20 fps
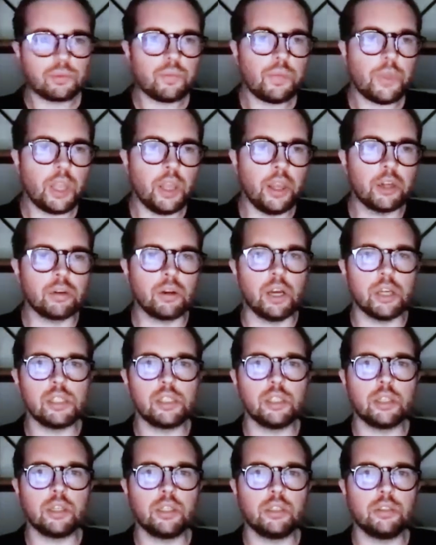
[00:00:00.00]
across
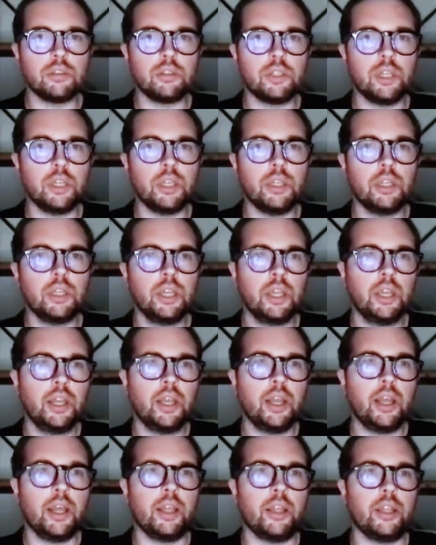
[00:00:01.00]
the country,
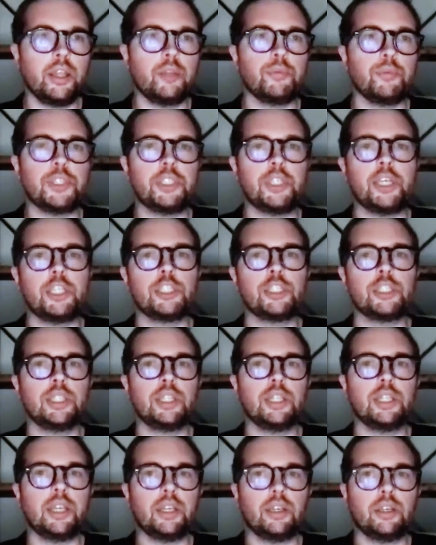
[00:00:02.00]
and then
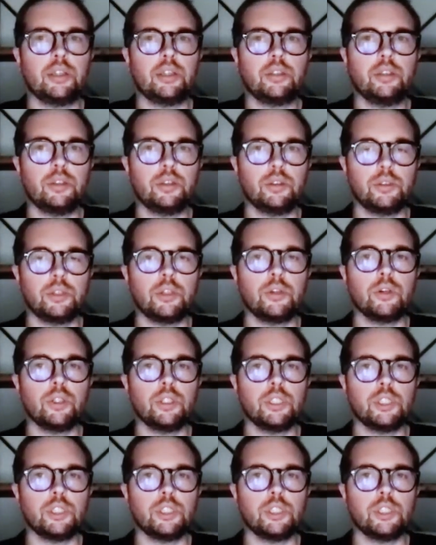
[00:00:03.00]
potentially, the goal is